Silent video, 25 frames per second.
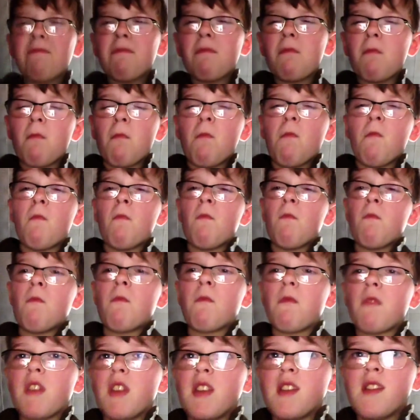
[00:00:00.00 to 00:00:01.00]

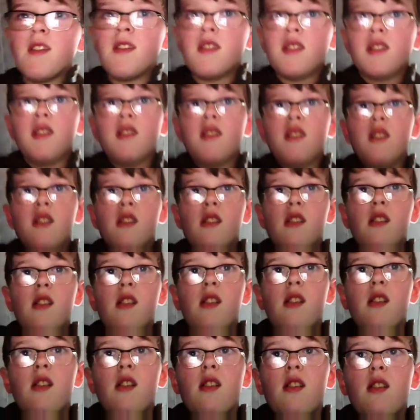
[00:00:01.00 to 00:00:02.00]

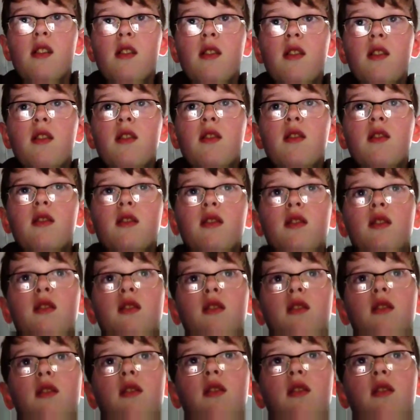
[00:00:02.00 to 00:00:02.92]
(no one is talking)